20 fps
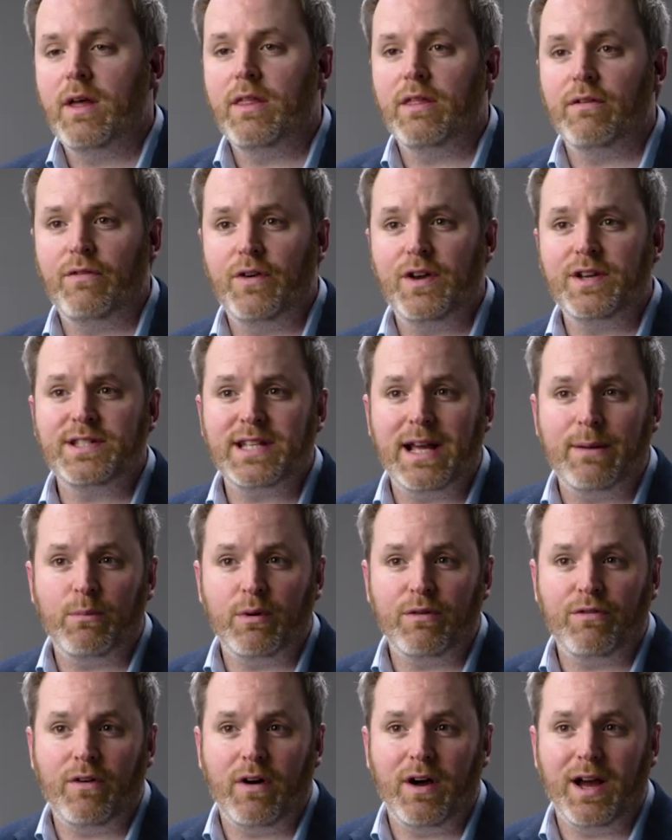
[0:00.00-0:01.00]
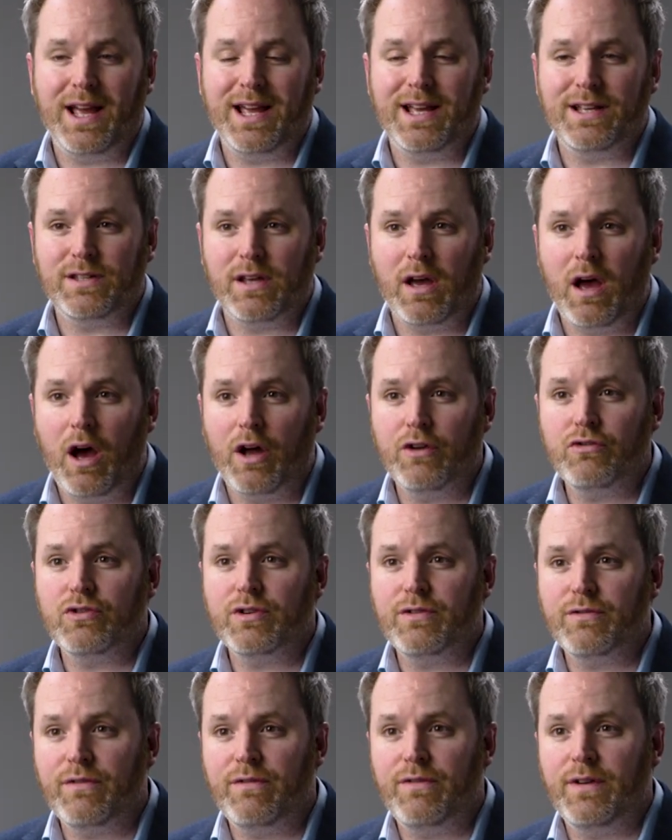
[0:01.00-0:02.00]
The first amplifier is a
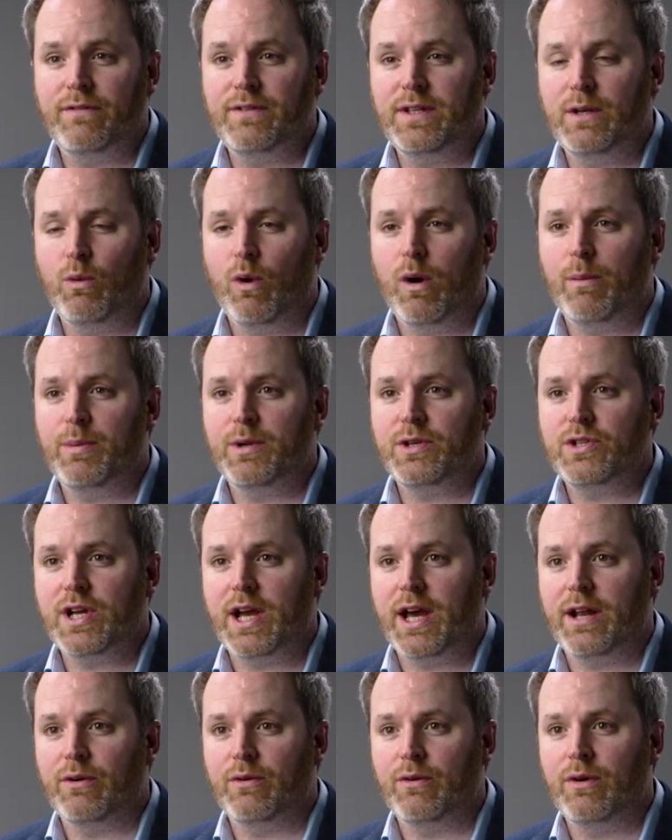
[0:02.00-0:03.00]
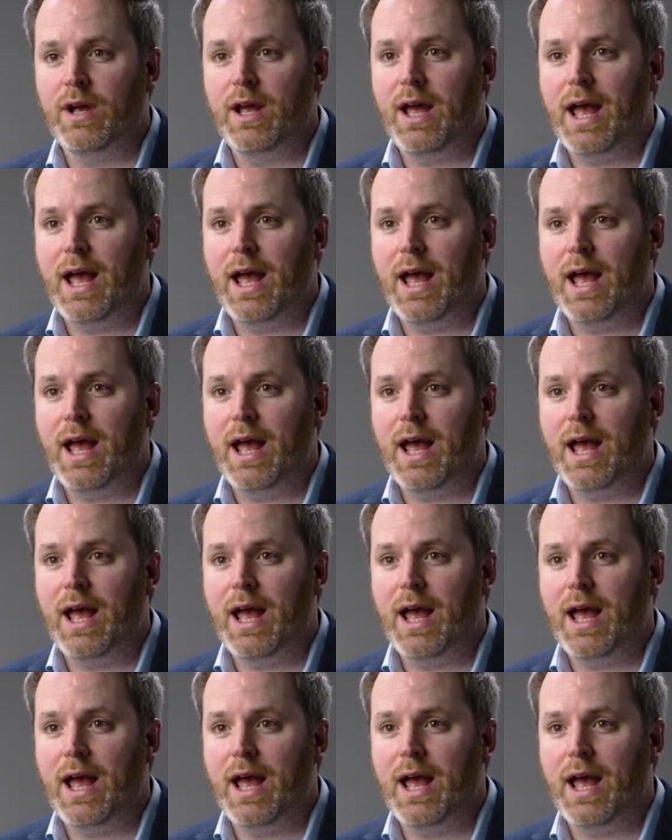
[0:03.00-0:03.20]
150 watt per channel